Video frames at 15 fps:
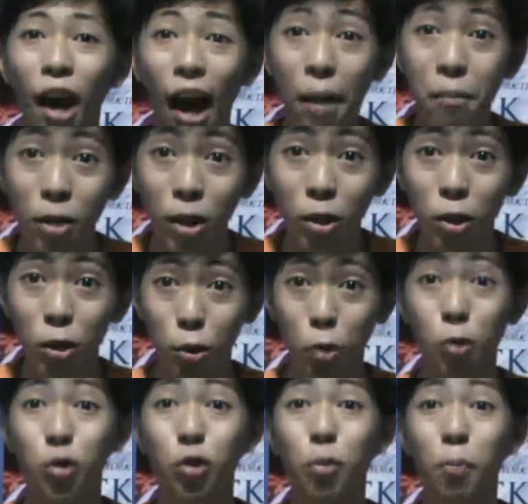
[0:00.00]
I'm a
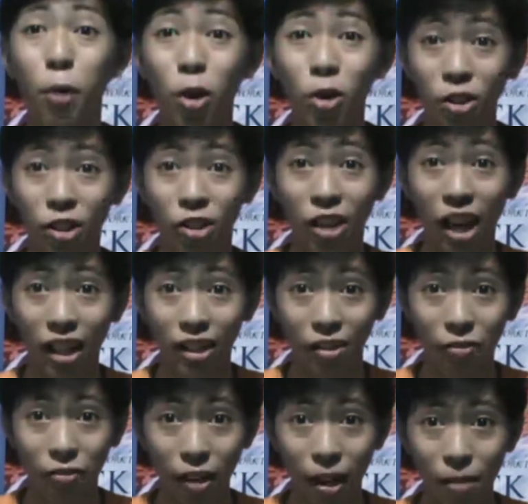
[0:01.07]
huge Percy
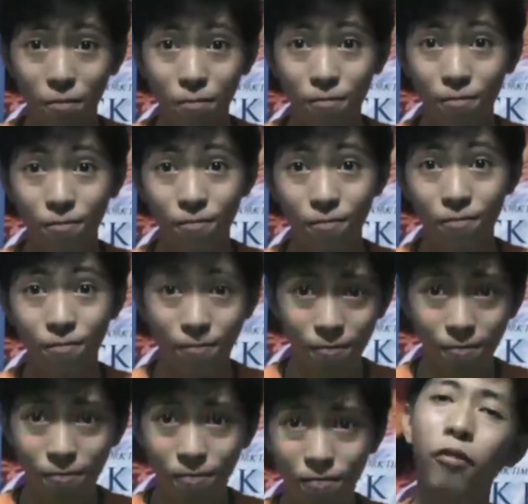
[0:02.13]
Jackson fan. The
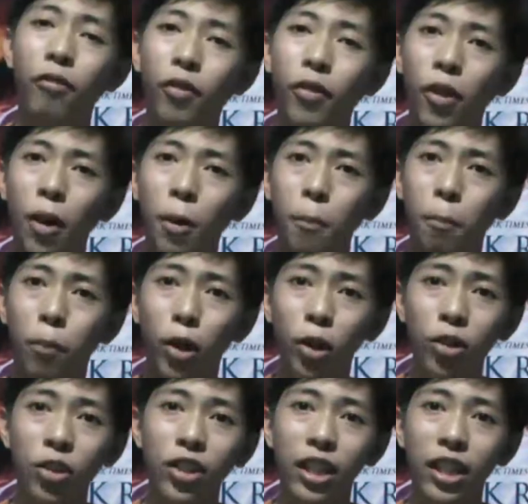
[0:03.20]
thought of
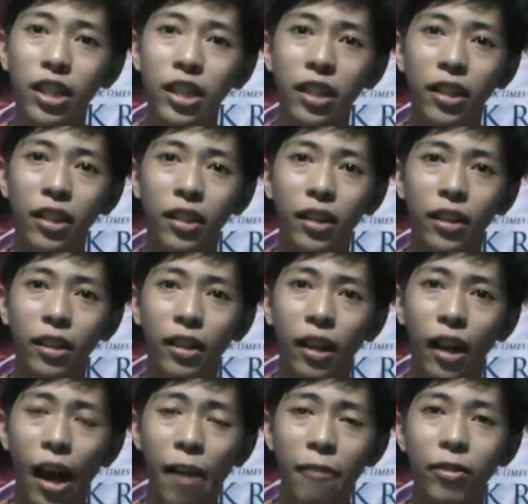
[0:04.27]
Percy
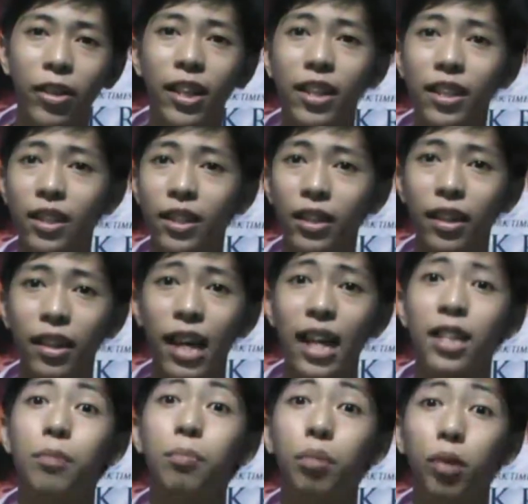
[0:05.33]
having his
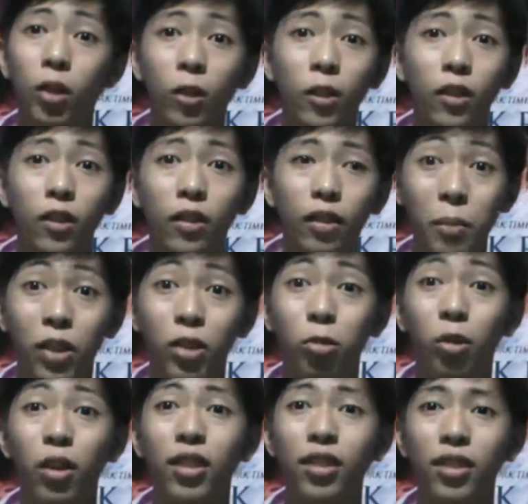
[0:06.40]
last book coming
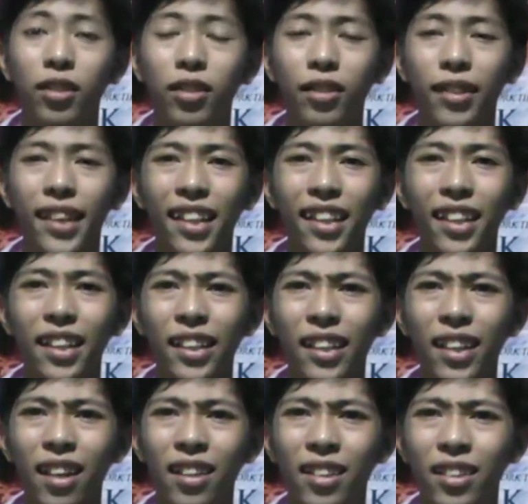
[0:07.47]
to us,
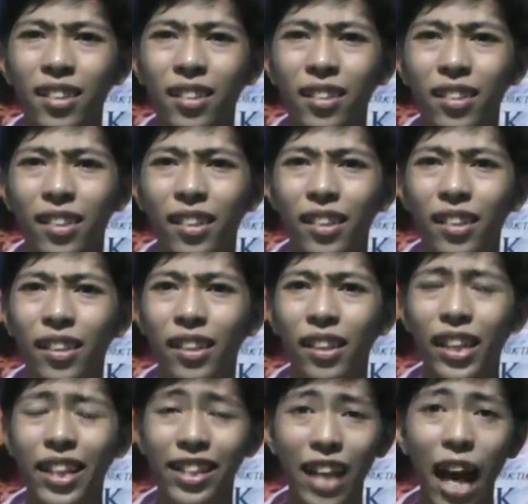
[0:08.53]

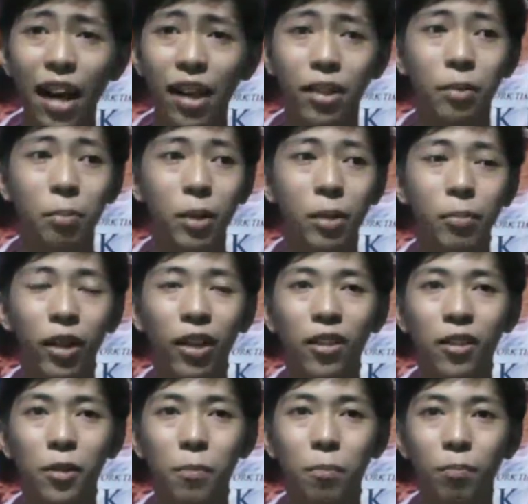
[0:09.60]
it saddens me
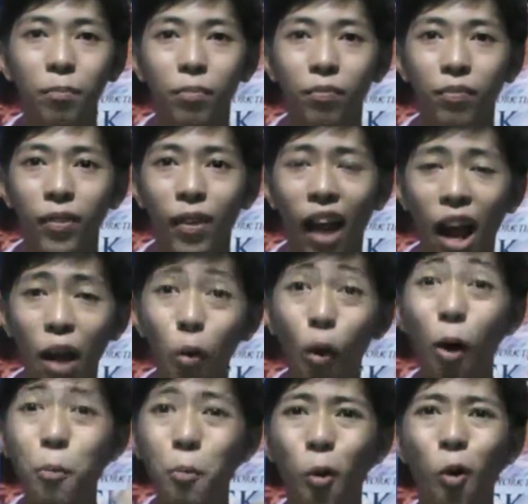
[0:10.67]
because I
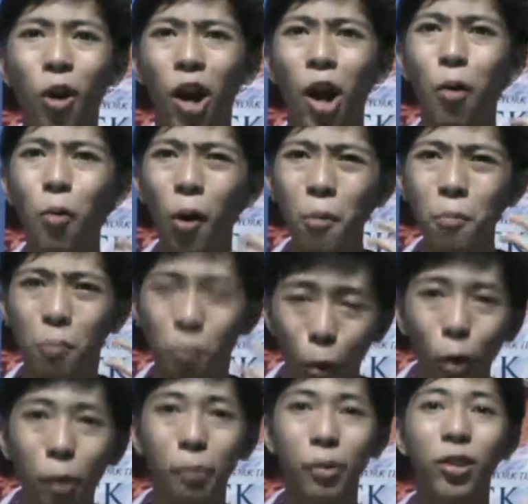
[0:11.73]
want
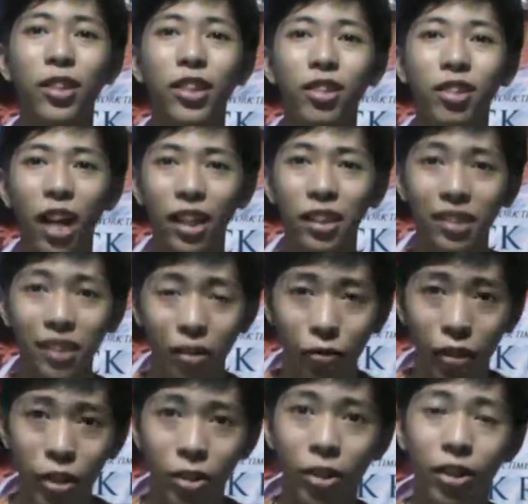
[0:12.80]
more Percy Jackson
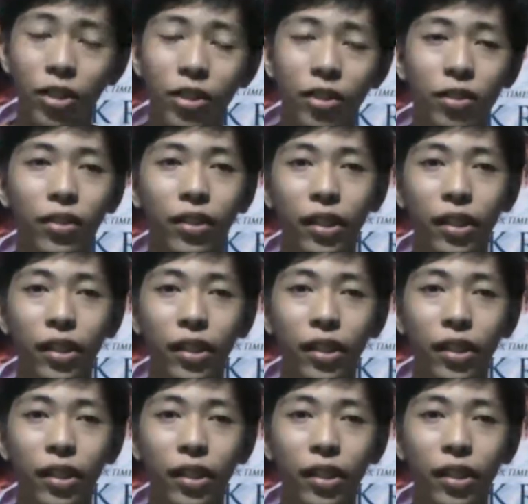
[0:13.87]
adventures.